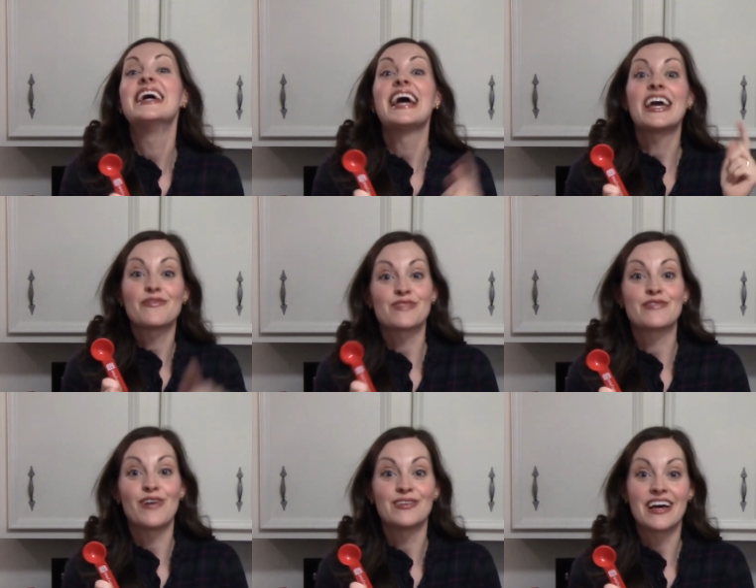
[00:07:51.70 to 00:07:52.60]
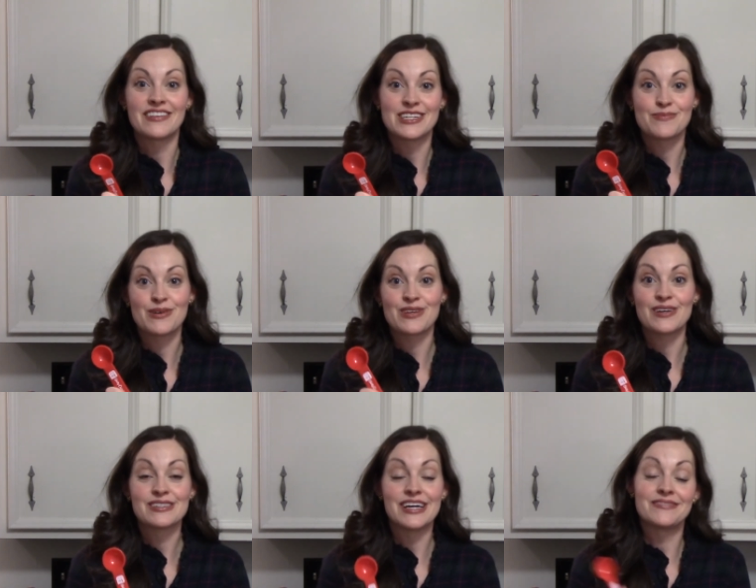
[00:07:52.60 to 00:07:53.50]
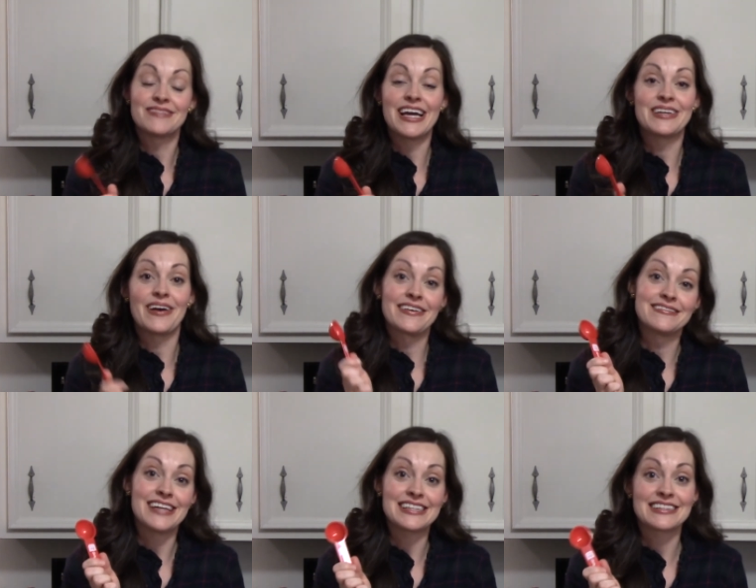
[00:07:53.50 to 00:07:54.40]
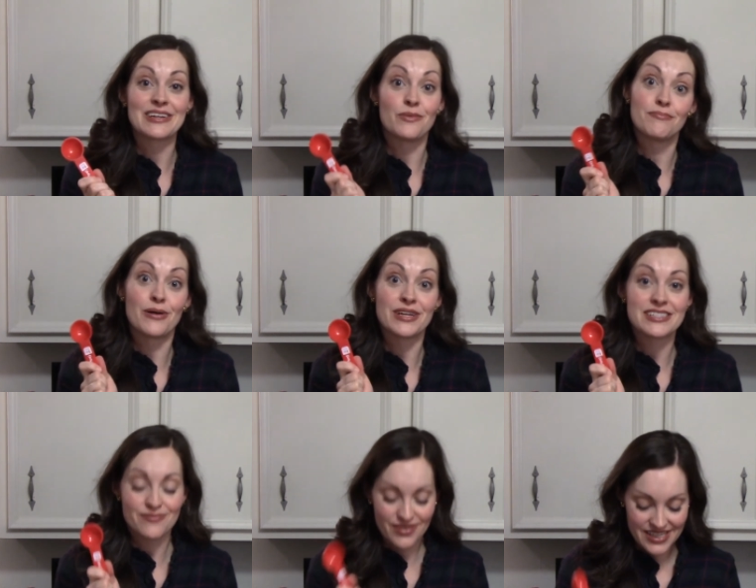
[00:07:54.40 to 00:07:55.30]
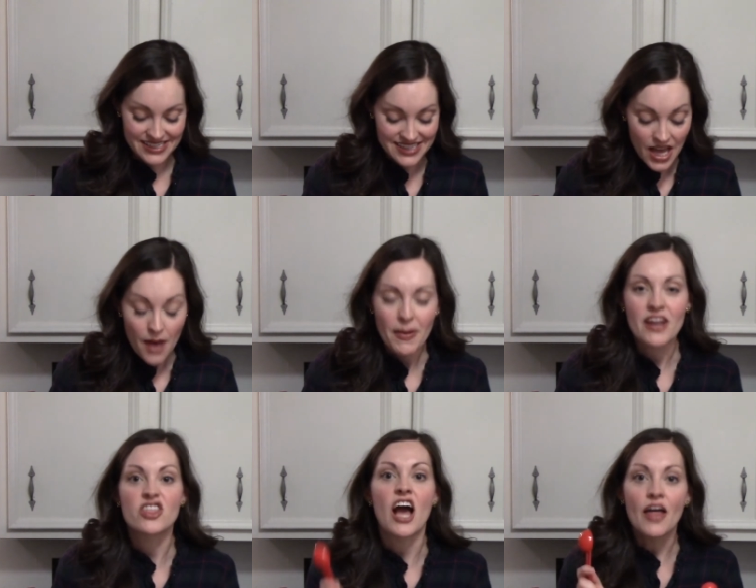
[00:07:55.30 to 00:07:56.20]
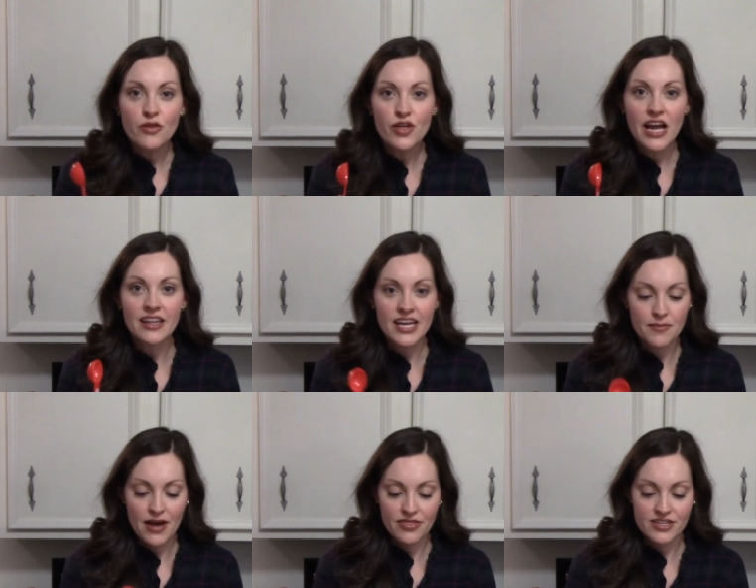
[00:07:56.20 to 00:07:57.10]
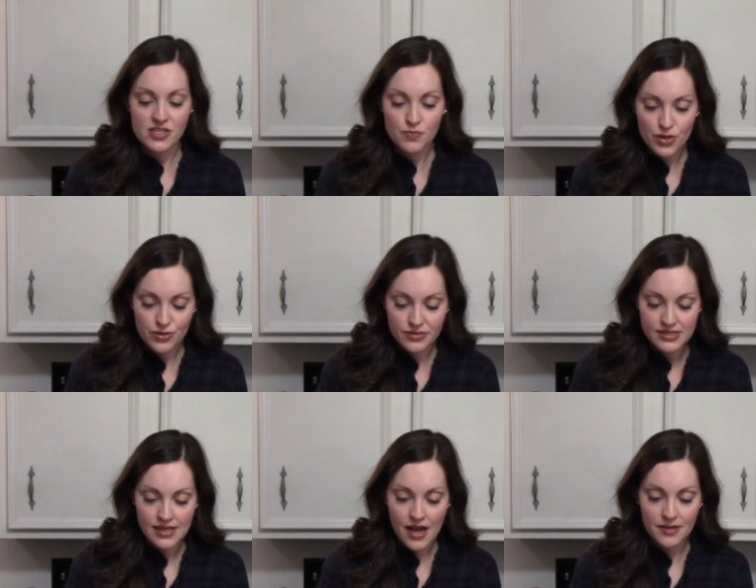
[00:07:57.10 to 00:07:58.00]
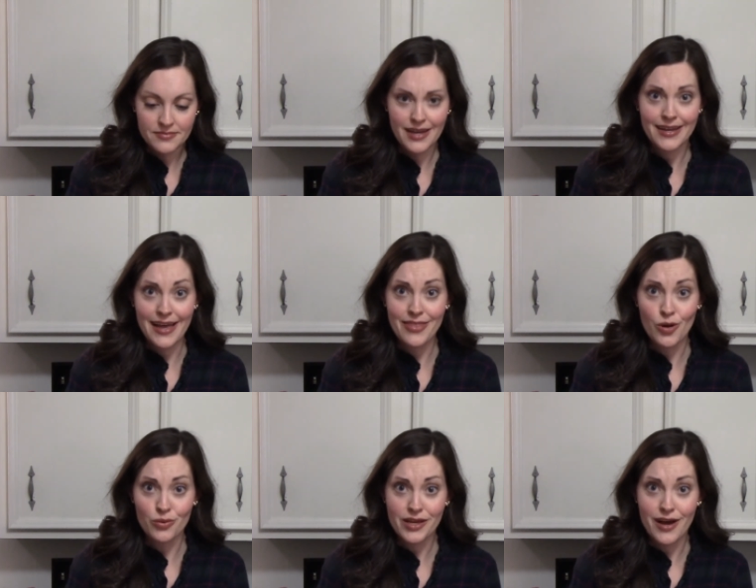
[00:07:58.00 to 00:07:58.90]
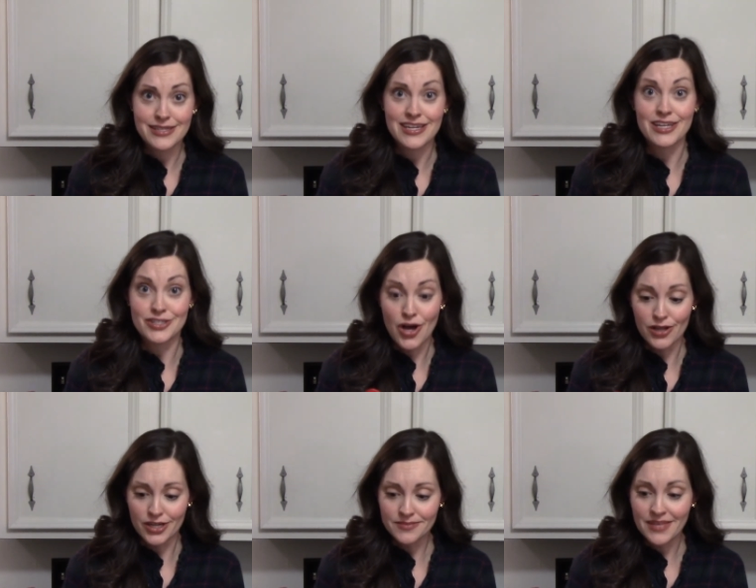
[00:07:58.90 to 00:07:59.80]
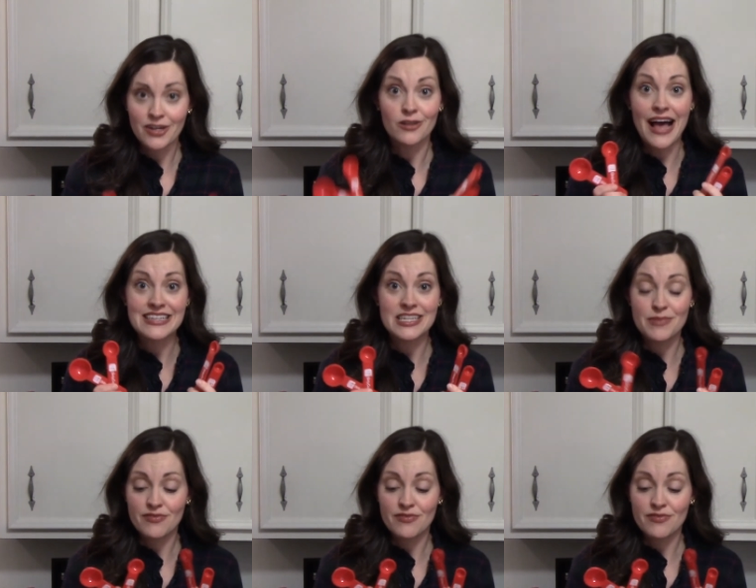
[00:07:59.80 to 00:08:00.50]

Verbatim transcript: if they fall down the disposal. So anyway, that's a little bonus for these. But the other thing I like about these spoons, again, that only cost $1 and are lasting me